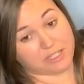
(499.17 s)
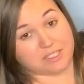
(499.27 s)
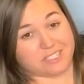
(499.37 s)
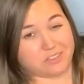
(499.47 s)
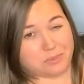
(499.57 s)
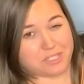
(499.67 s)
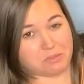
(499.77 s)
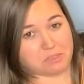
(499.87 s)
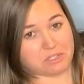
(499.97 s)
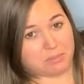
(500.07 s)
This gives me some
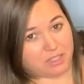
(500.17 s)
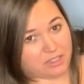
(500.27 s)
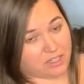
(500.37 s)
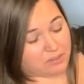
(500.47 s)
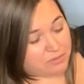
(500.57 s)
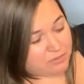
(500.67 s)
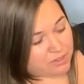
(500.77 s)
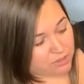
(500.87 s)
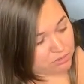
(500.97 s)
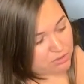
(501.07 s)
stability. If I
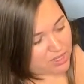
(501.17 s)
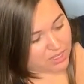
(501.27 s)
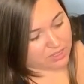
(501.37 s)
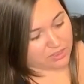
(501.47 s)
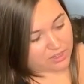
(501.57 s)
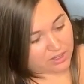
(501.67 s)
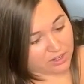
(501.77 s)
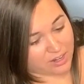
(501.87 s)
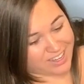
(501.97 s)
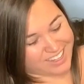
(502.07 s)
throw that out there,
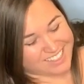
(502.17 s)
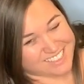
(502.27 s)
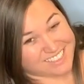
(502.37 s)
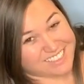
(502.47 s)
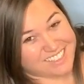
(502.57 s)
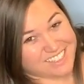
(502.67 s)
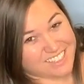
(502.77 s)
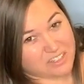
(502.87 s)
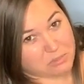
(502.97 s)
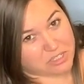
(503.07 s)
it's a
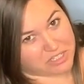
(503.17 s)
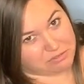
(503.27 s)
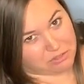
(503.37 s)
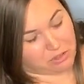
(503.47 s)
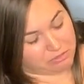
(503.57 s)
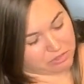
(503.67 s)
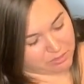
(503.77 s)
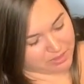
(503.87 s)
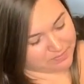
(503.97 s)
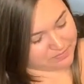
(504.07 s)
little more difficult for me.